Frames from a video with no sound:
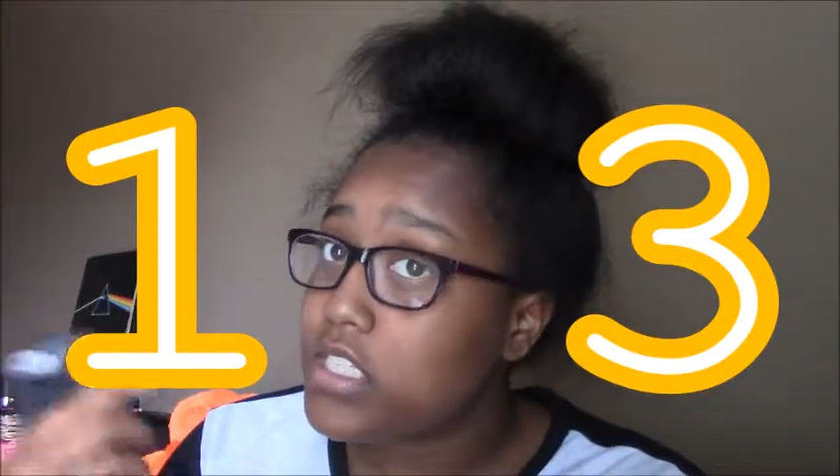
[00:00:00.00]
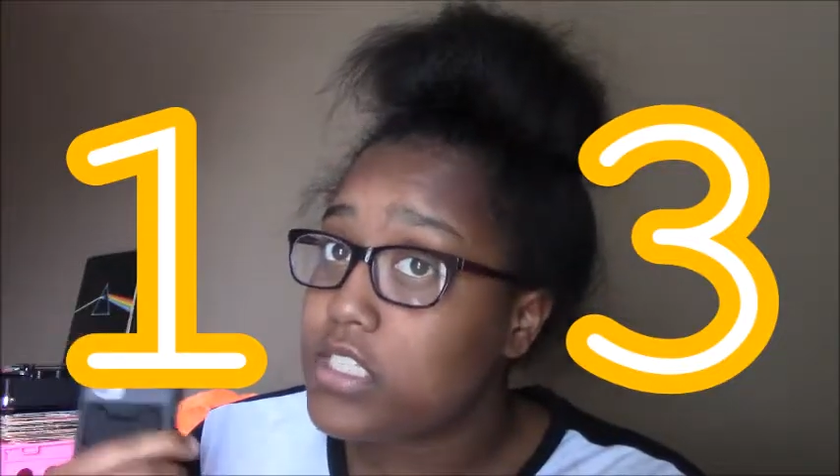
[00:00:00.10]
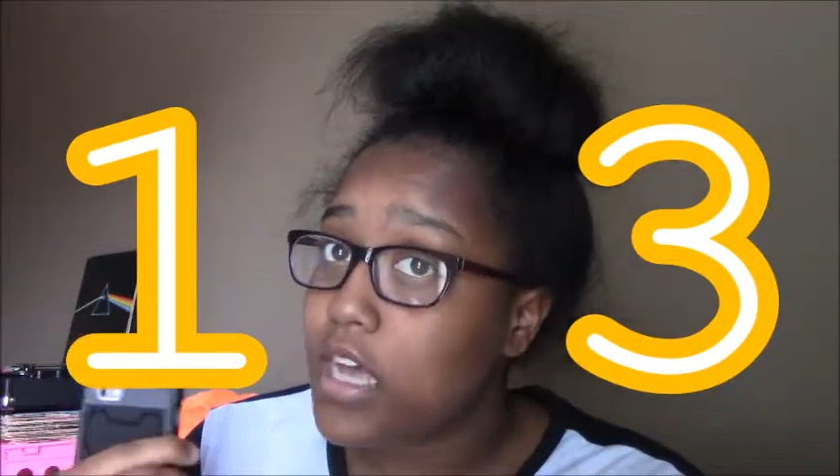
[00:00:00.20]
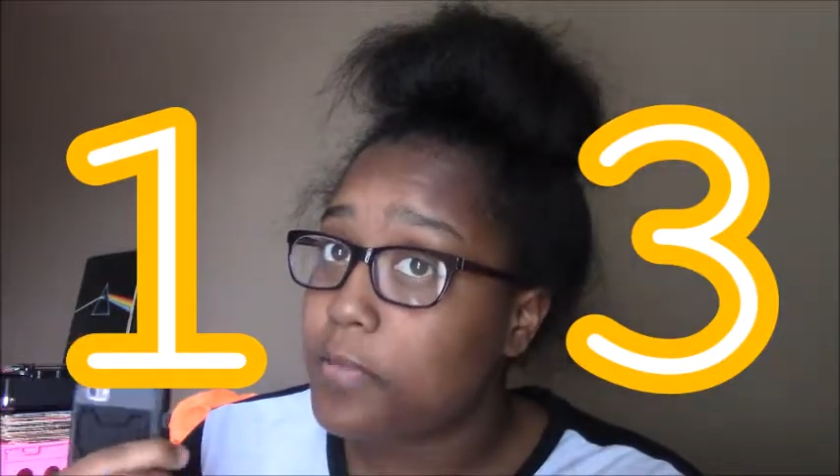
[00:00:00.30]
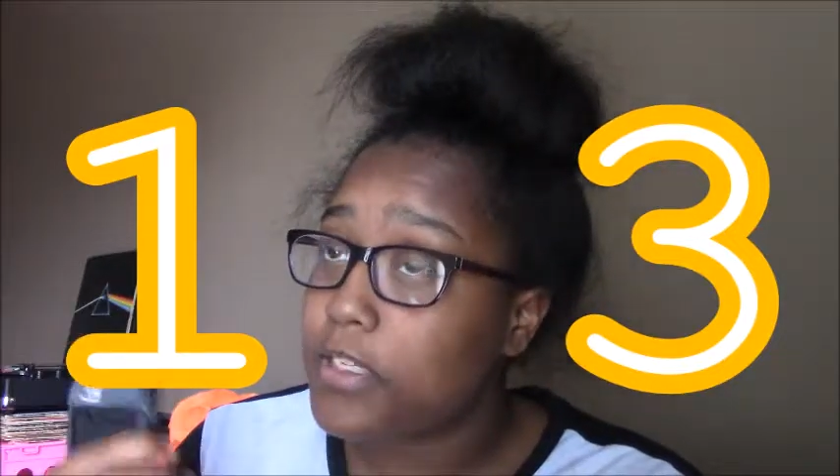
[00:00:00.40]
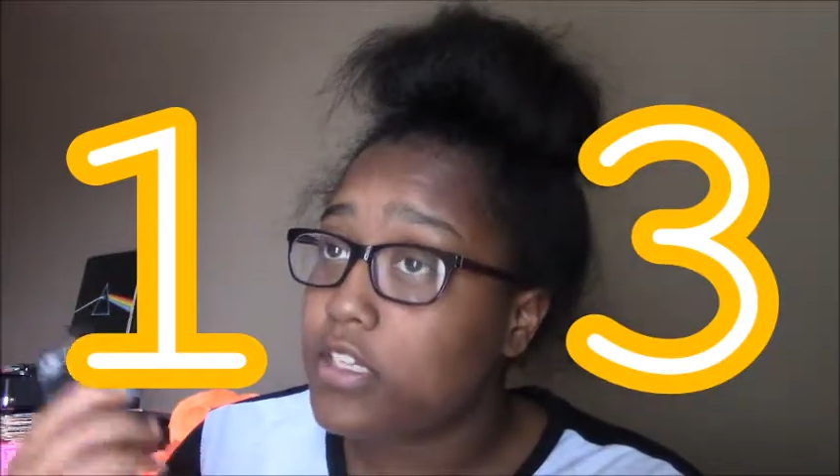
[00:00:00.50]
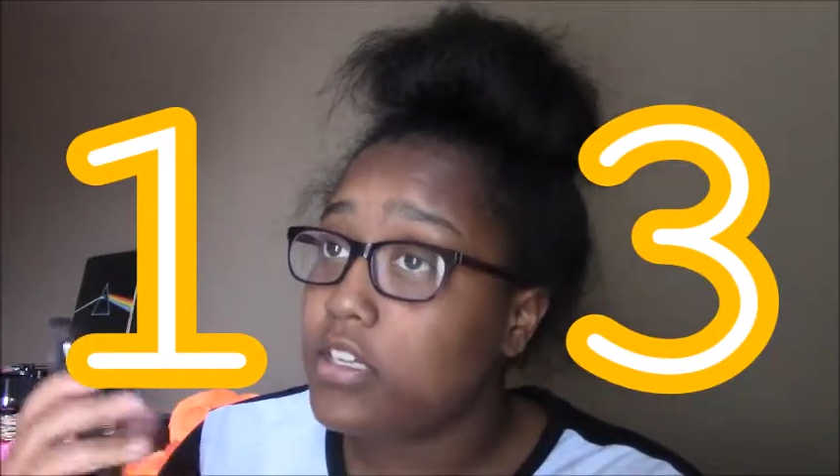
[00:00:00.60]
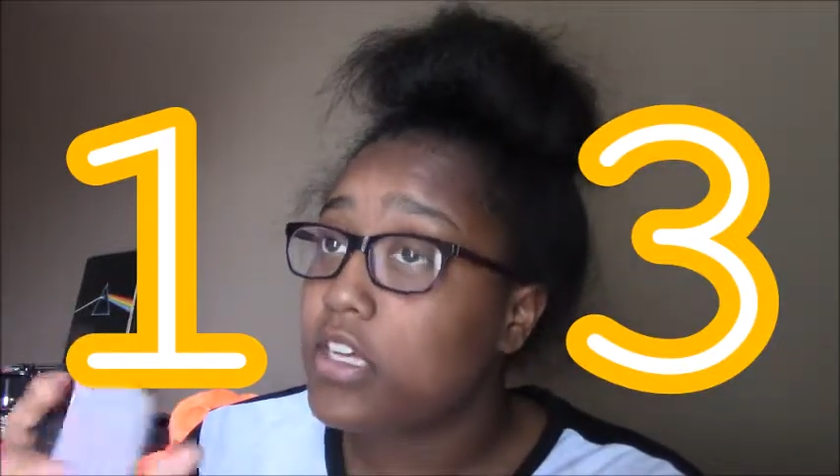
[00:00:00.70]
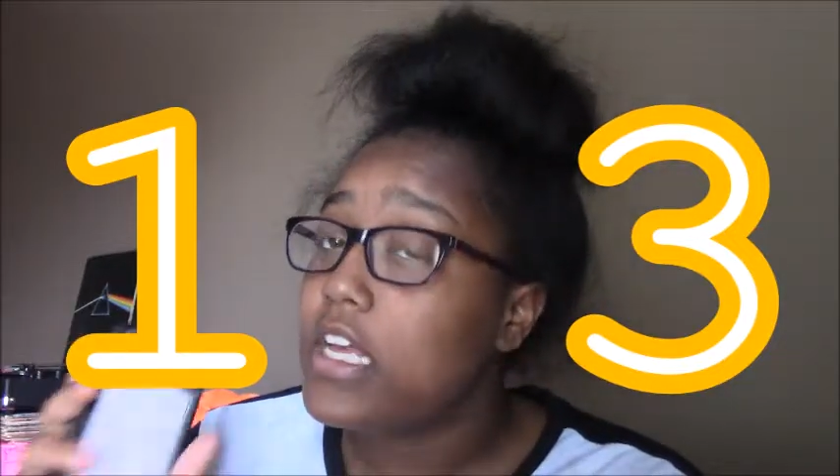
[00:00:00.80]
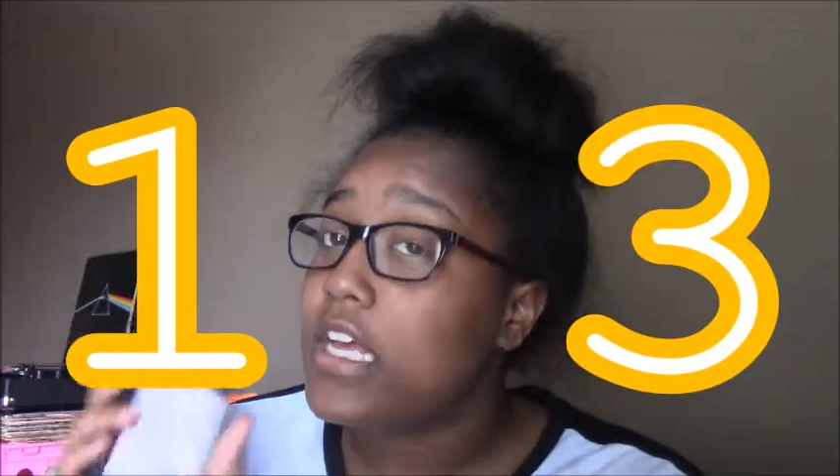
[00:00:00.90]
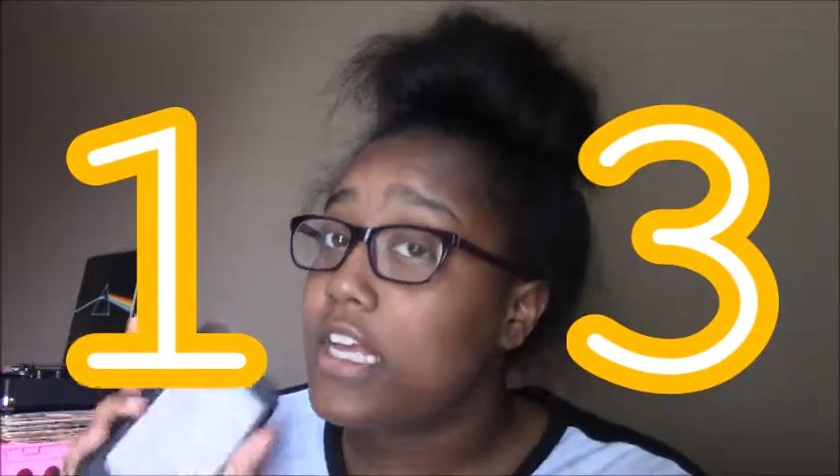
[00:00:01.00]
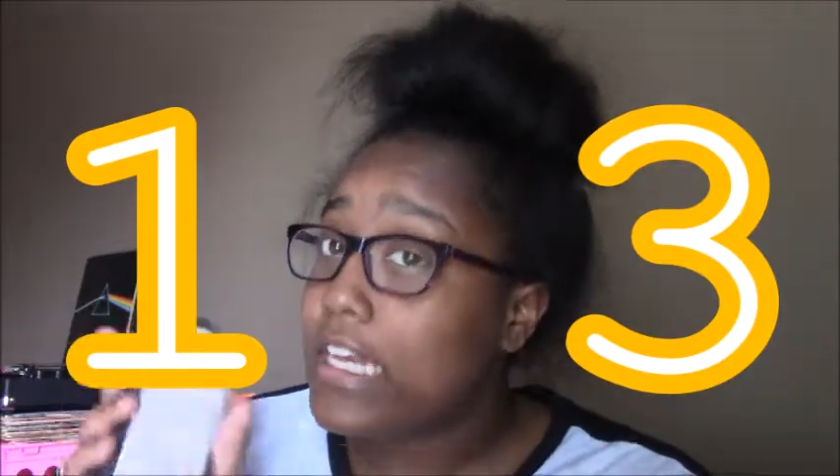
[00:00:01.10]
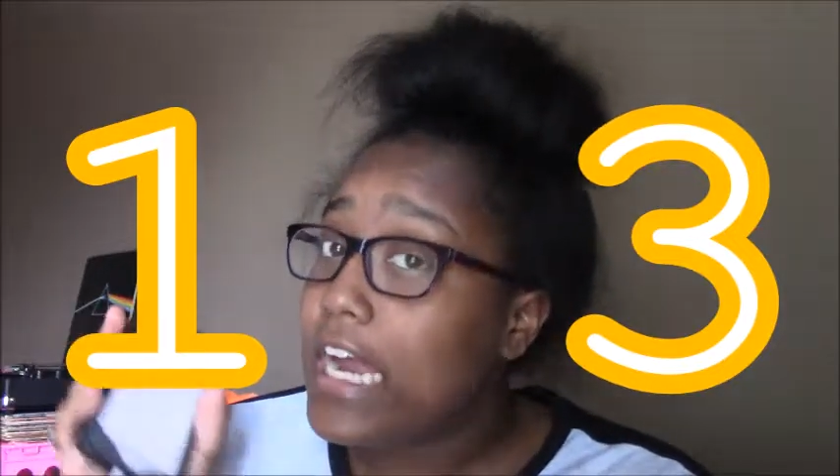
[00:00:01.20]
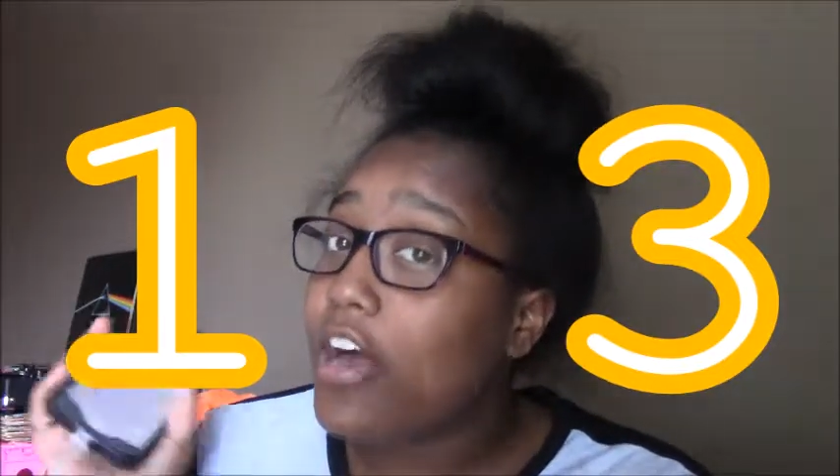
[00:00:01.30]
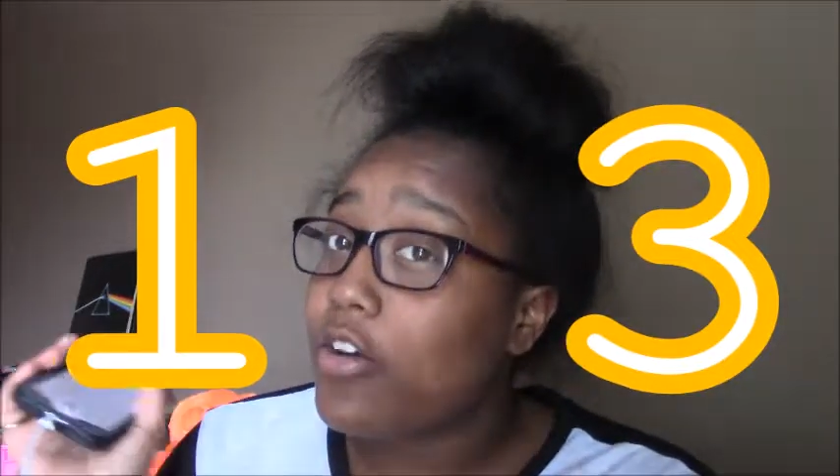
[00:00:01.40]
It's time to
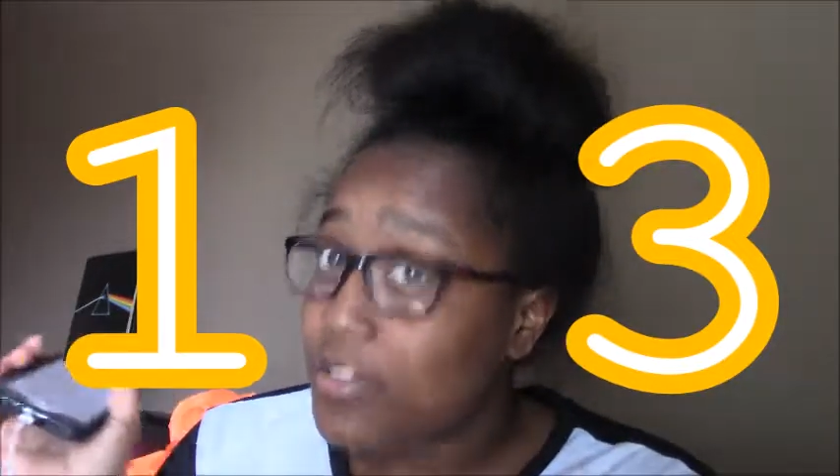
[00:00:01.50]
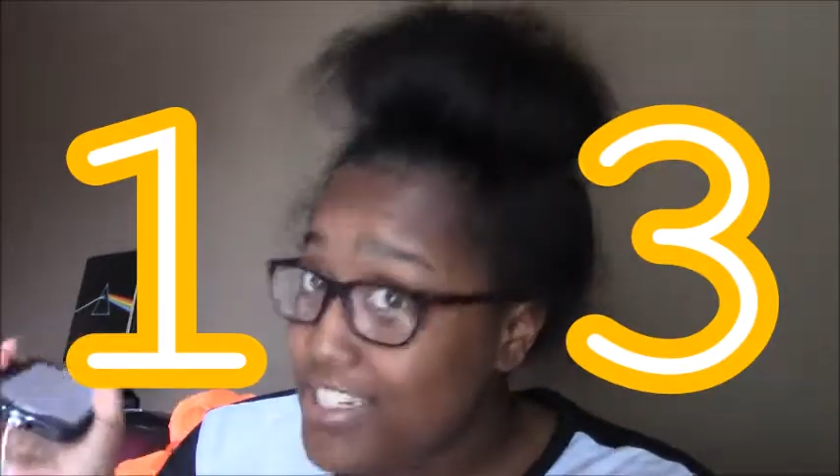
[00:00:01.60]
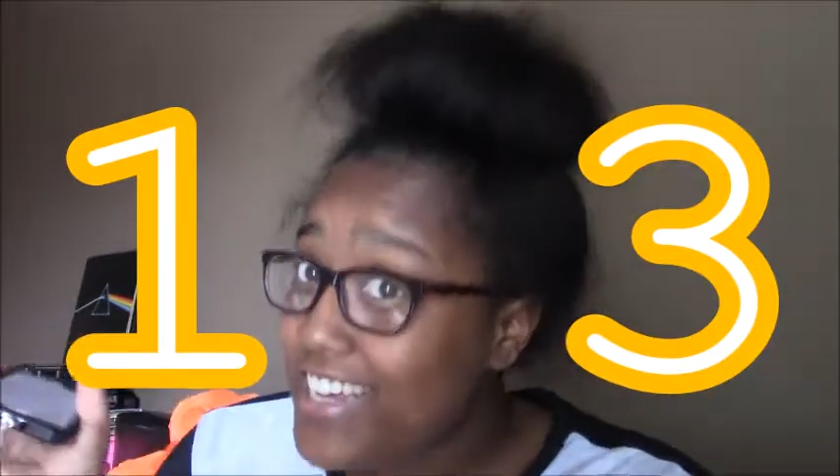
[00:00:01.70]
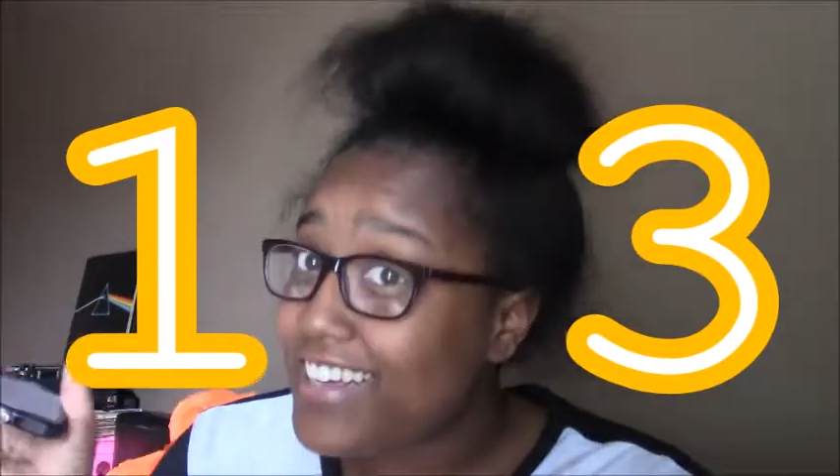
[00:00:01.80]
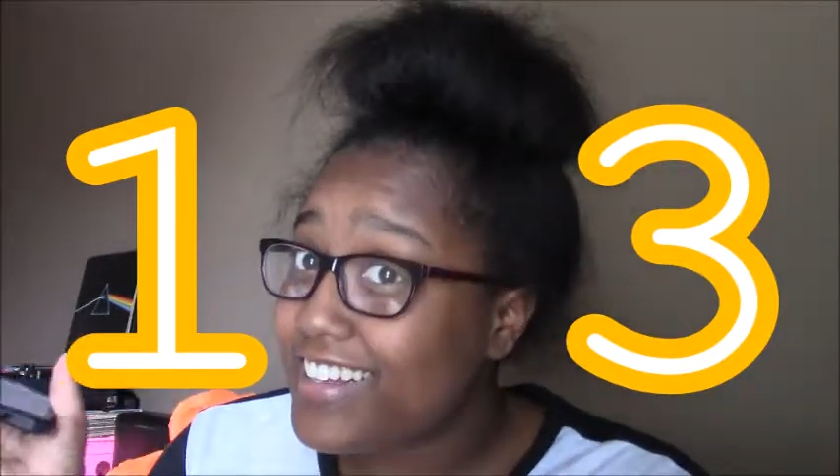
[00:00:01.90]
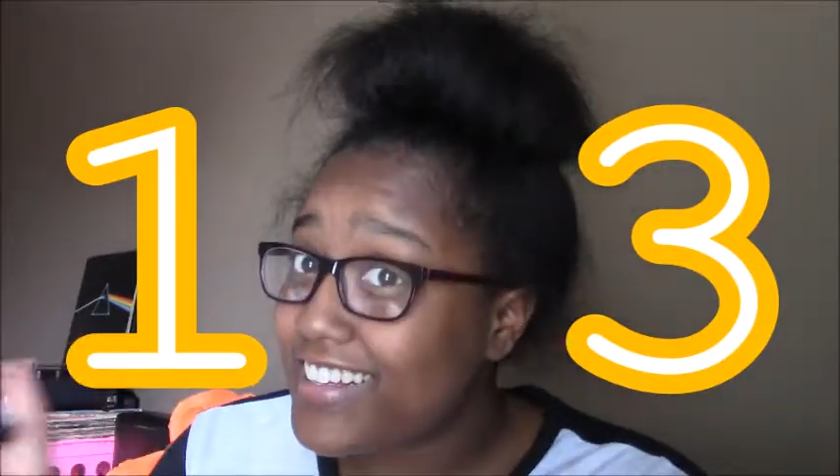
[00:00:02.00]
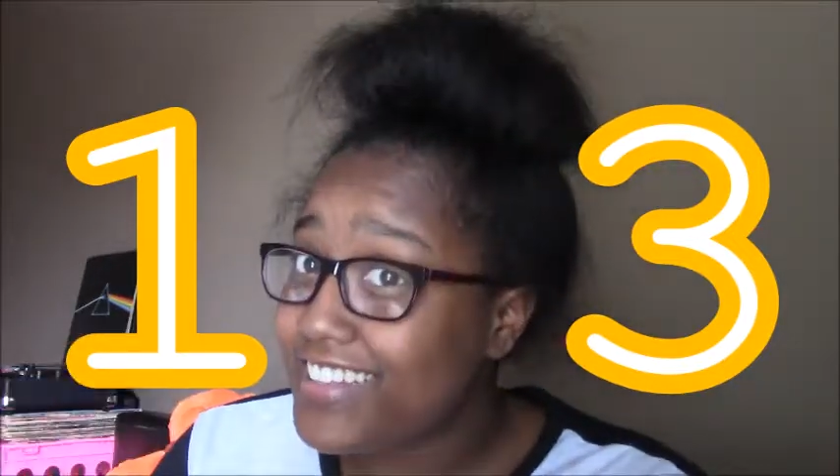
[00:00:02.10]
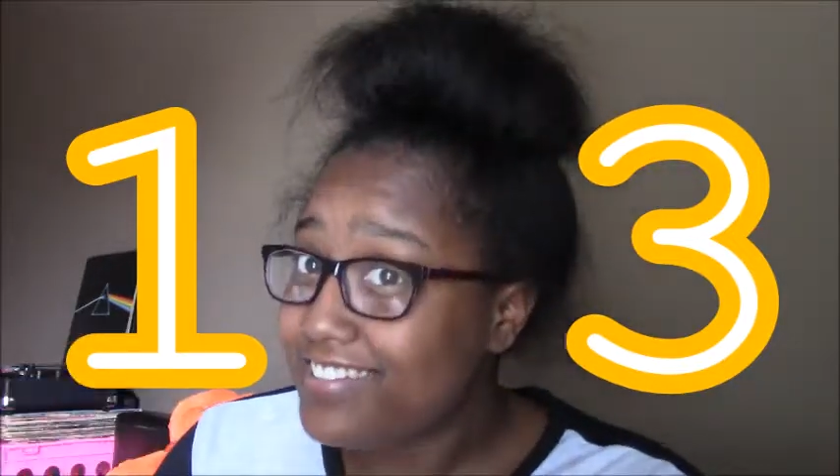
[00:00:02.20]
not go to jail.